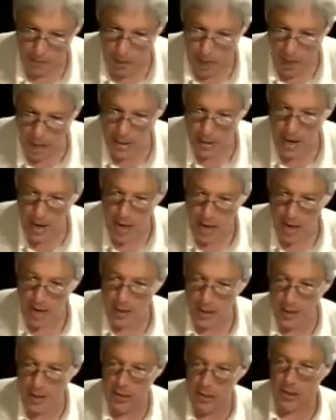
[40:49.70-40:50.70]
flat,
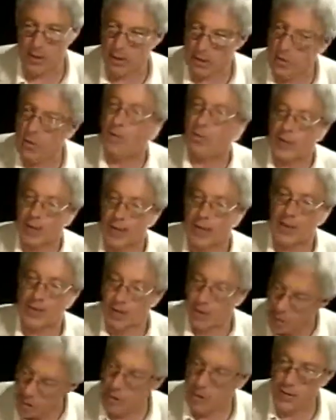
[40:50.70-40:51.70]
she thought was
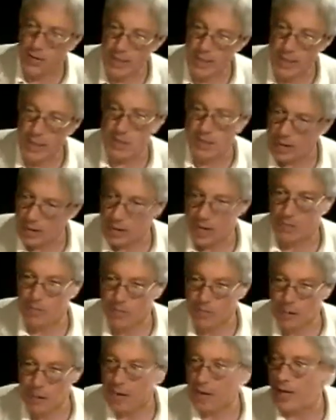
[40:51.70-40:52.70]
actually a reasonably
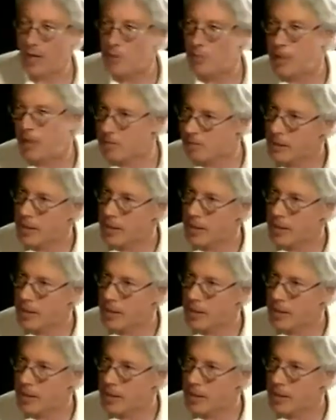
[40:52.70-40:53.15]
okay